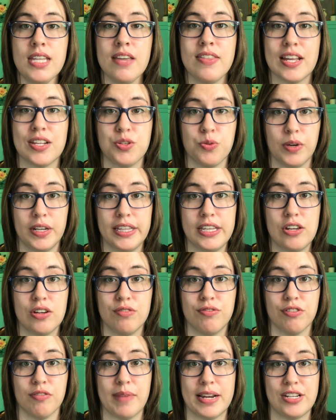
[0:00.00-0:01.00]
That's really
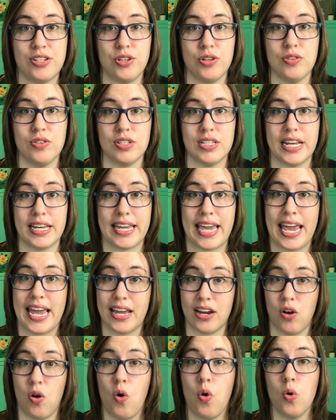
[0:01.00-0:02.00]
good for my students that
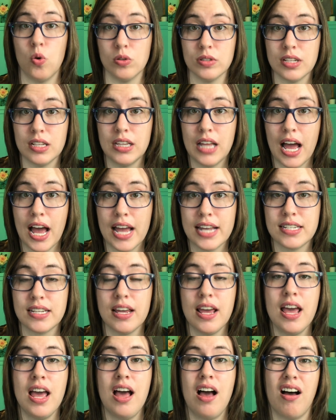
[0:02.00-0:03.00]
can't hold a lot.
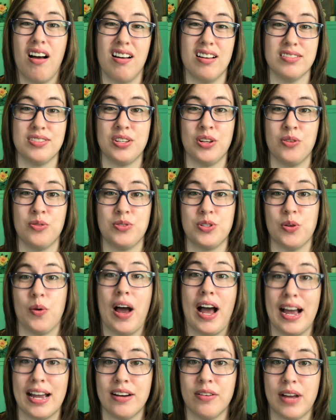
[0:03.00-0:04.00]
Also,
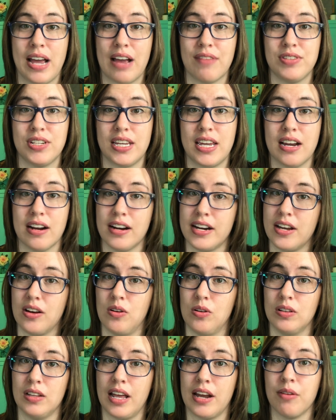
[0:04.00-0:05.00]
so I don't have to carry a
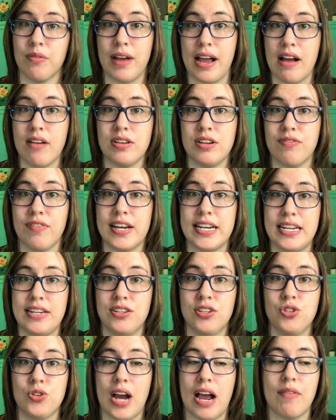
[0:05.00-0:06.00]
whole lot around if I
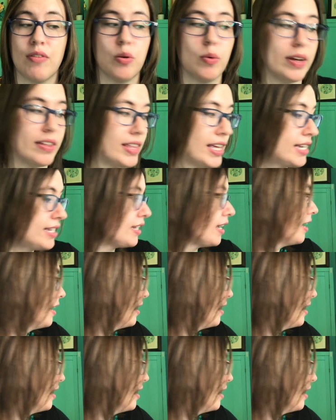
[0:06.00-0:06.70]
need to travel with it.